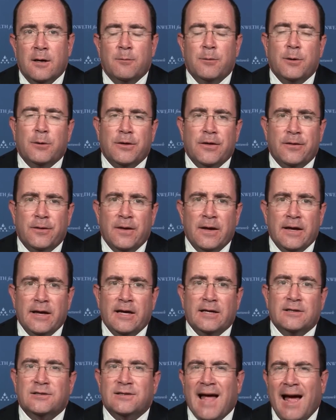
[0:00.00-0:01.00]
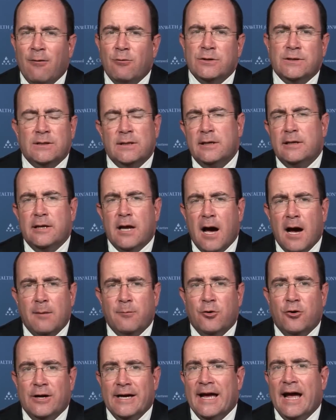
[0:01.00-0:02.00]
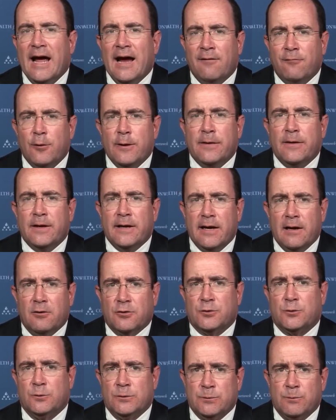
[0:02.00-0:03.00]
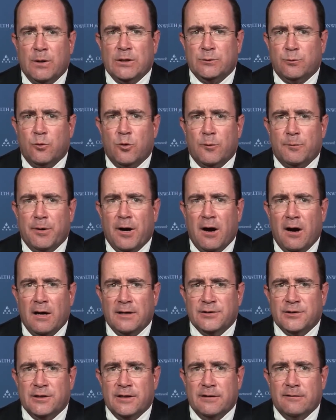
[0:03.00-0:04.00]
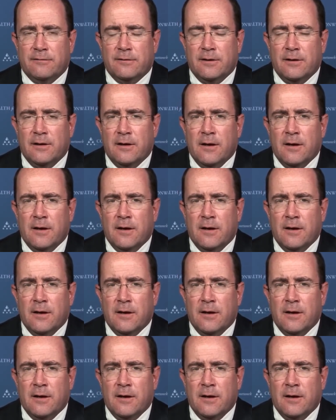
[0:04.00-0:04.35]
But the thing is, that was an anomaly. Everything else was much more positive.